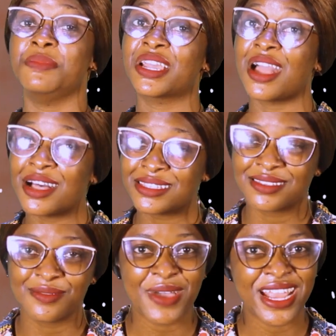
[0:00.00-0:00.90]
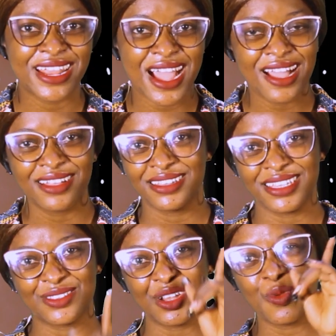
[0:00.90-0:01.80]
because, my dear,
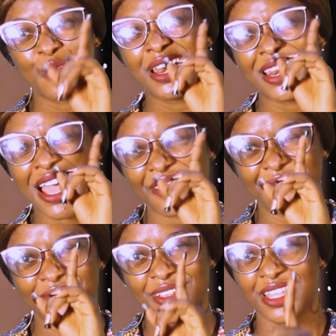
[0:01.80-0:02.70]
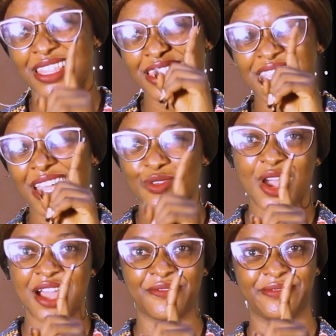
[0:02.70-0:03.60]
there's only one life that you
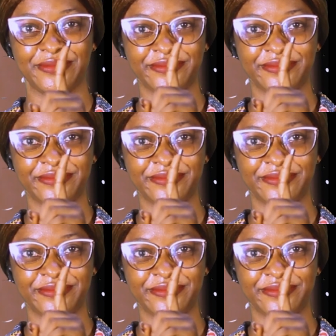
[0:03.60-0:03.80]
have.